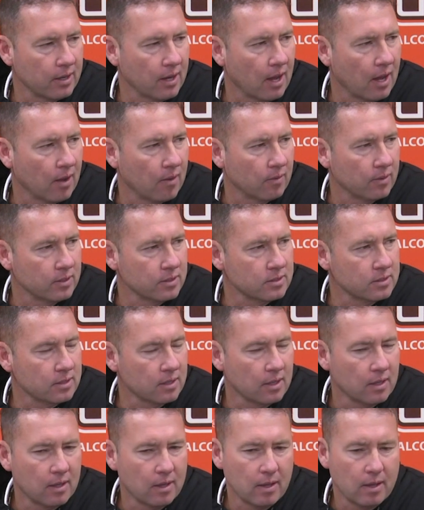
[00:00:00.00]
now is,
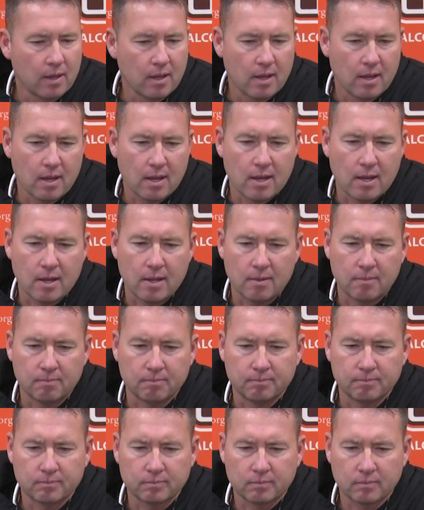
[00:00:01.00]

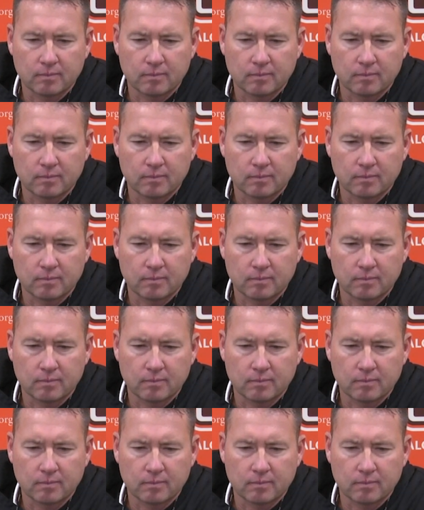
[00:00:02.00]
you